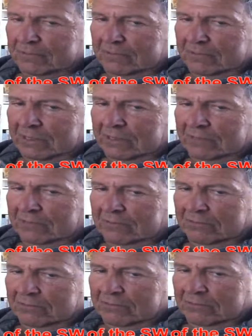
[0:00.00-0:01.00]
Well,
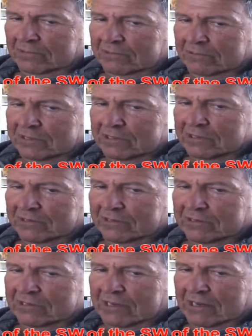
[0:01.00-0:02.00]
Lewis
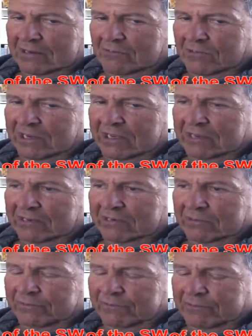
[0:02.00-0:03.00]
couldn't tell him what he could
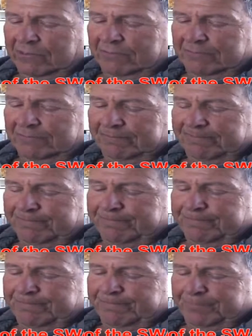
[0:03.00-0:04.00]
do for
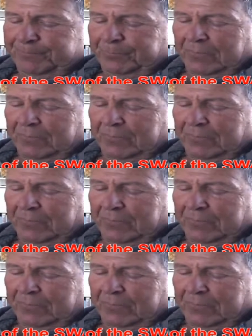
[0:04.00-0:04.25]
him.